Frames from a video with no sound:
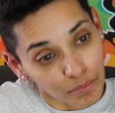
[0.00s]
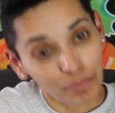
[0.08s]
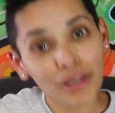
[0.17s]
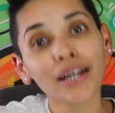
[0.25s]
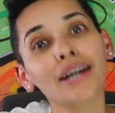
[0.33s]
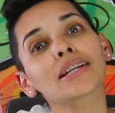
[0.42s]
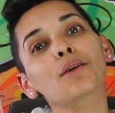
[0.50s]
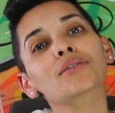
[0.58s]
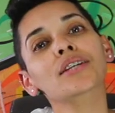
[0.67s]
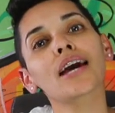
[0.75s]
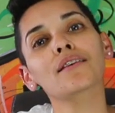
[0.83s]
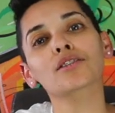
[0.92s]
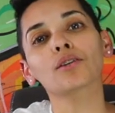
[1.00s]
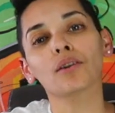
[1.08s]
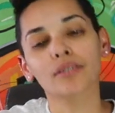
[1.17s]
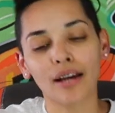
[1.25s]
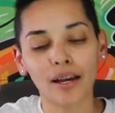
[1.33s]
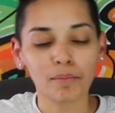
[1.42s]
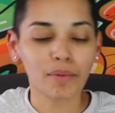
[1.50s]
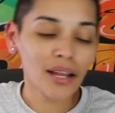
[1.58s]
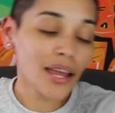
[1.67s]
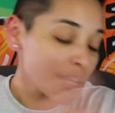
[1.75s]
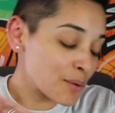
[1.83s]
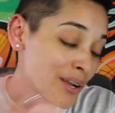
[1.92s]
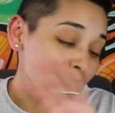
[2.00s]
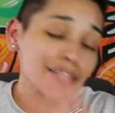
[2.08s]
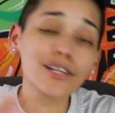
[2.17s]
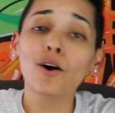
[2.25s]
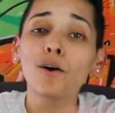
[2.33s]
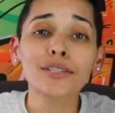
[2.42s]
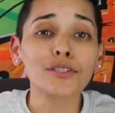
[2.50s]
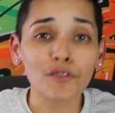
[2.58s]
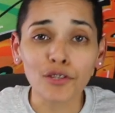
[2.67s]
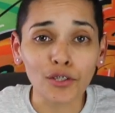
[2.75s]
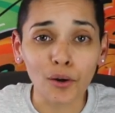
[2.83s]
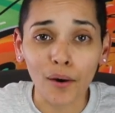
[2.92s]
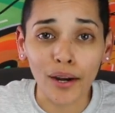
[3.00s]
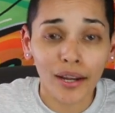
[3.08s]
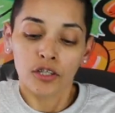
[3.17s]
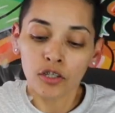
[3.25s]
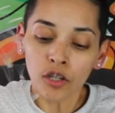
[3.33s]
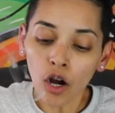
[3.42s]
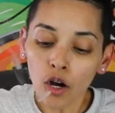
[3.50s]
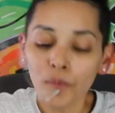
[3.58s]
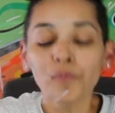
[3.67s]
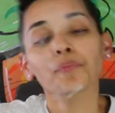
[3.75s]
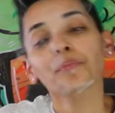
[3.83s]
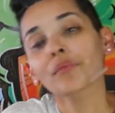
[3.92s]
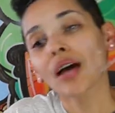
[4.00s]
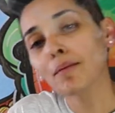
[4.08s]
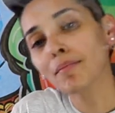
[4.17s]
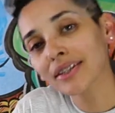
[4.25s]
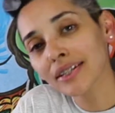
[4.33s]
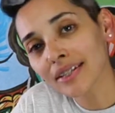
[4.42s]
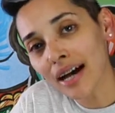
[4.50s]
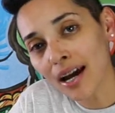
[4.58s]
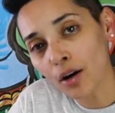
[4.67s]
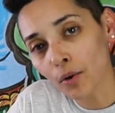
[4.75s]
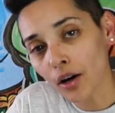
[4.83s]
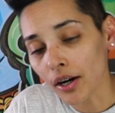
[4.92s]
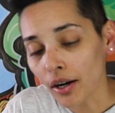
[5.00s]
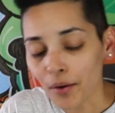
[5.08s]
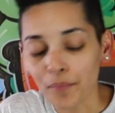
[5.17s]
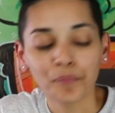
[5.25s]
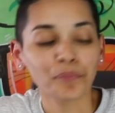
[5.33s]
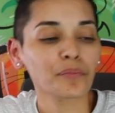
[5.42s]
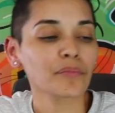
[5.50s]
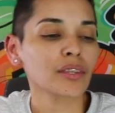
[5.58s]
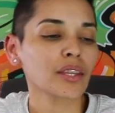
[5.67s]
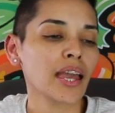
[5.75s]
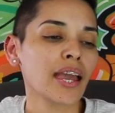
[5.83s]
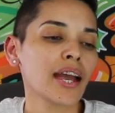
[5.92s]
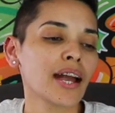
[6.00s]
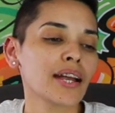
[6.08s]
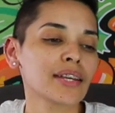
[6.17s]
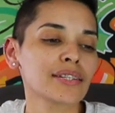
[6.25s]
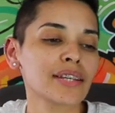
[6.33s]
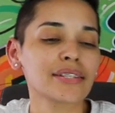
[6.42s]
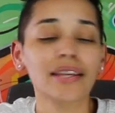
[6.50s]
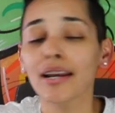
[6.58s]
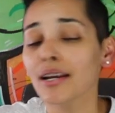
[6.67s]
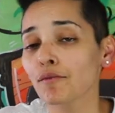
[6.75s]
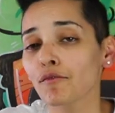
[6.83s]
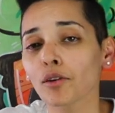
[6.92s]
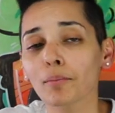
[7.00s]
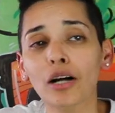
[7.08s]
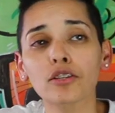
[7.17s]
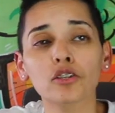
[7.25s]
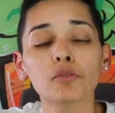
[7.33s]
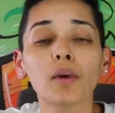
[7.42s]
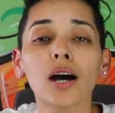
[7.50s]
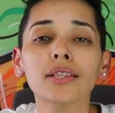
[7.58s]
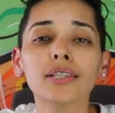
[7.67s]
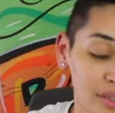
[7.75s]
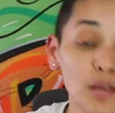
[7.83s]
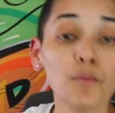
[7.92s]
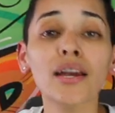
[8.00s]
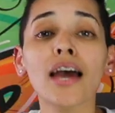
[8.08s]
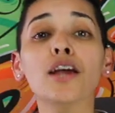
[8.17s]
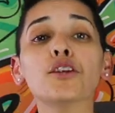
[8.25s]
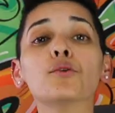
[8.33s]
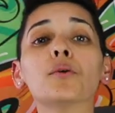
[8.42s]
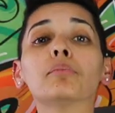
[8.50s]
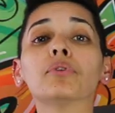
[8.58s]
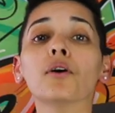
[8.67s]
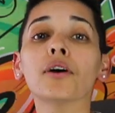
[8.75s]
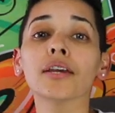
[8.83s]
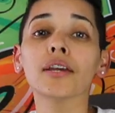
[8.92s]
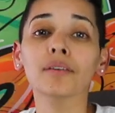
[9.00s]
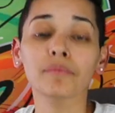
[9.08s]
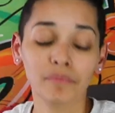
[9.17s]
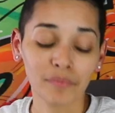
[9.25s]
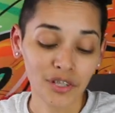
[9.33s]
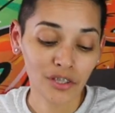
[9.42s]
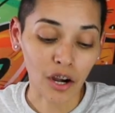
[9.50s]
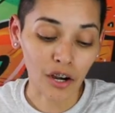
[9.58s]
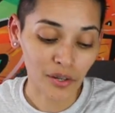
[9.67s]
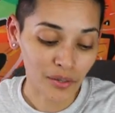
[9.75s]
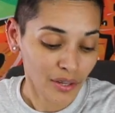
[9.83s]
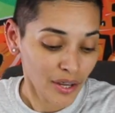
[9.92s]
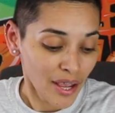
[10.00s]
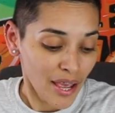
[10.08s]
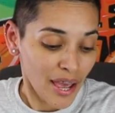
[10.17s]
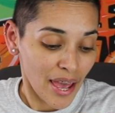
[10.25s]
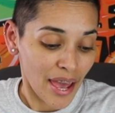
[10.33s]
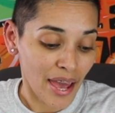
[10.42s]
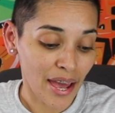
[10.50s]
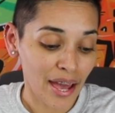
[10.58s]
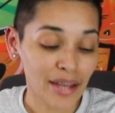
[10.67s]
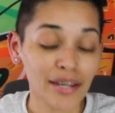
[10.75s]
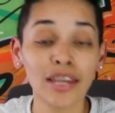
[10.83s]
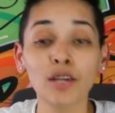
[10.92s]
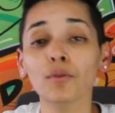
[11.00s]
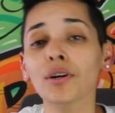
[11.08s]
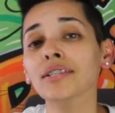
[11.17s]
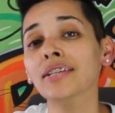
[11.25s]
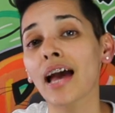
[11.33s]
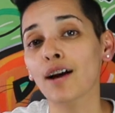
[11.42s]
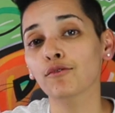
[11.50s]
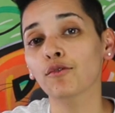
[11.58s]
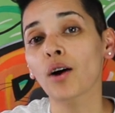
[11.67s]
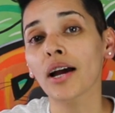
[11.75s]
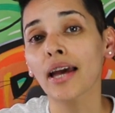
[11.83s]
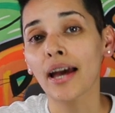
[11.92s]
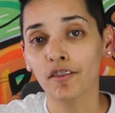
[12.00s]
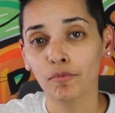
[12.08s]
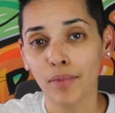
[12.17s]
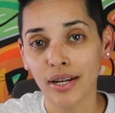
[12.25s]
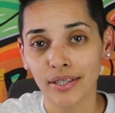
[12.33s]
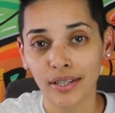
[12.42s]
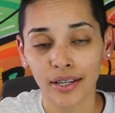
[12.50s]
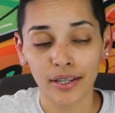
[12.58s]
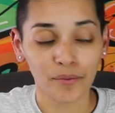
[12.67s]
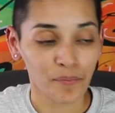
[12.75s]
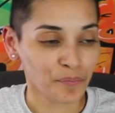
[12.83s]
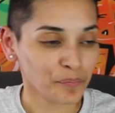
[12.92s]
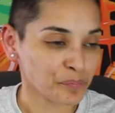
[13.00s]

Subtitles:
Because I was gay this whole time. But anyways, that's a whole different story. So I met this guy at work and I dated him for about 2 months. Then we had a new employee start and he was half white, half Mexican.